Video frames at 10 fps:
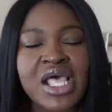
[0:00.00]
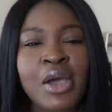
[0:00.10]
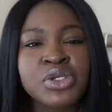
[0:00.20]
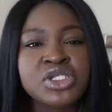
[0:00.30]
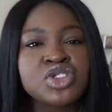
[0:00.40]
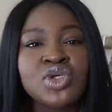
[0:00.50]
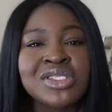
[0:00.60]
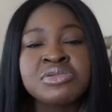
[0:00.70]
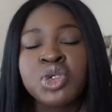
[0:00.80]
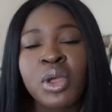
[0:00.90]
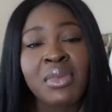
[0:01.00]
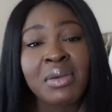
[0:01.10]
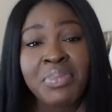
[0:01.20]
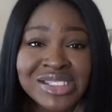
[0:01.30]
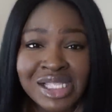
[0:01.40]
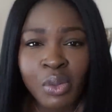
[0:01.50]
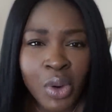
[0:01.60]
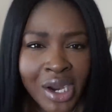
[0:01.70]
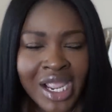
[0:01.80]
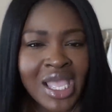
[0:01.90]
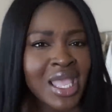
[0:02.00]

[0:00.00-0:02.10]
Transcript: I wasn't doing my best at work,